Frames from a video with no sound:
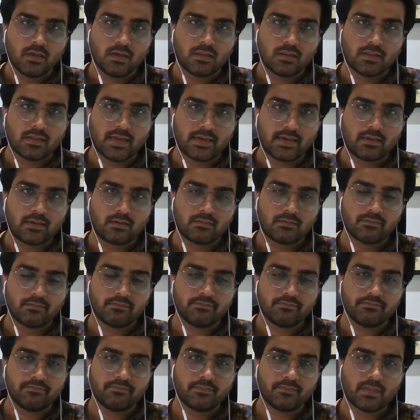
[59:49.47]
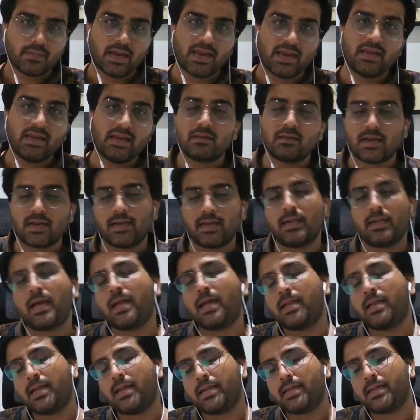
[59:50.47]
that I tried
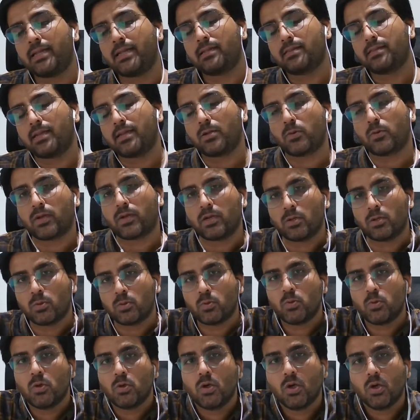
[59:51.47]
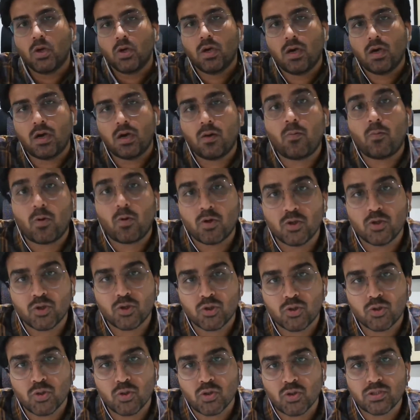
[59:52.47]
highlighting that you can do, what you should
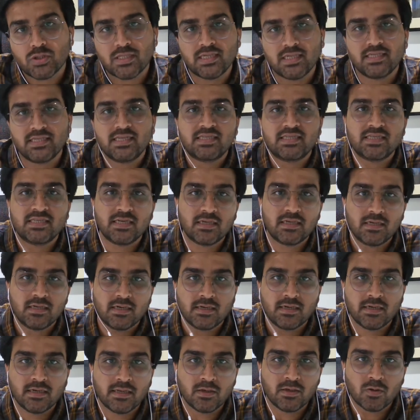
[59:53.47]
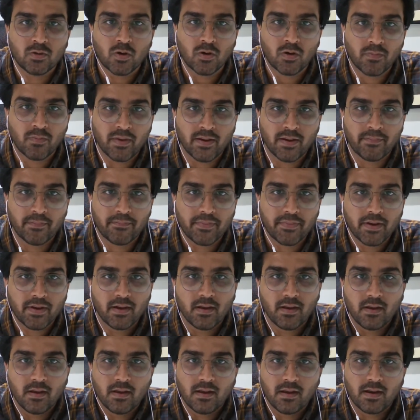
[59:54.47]
do, suggested learning roadmap.
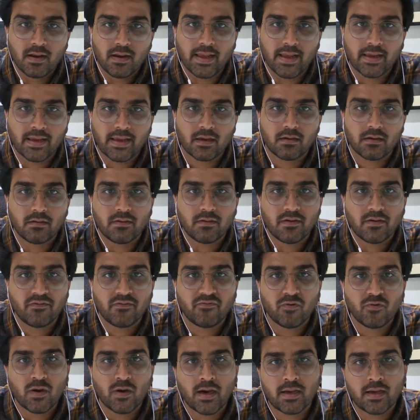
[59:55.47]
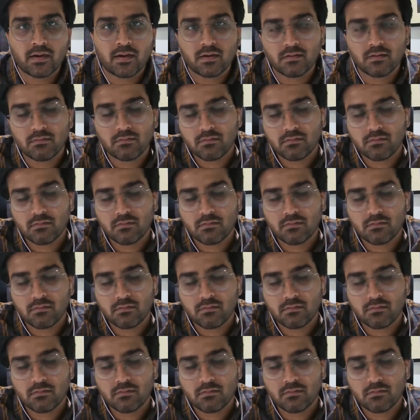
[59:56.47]
Like if you are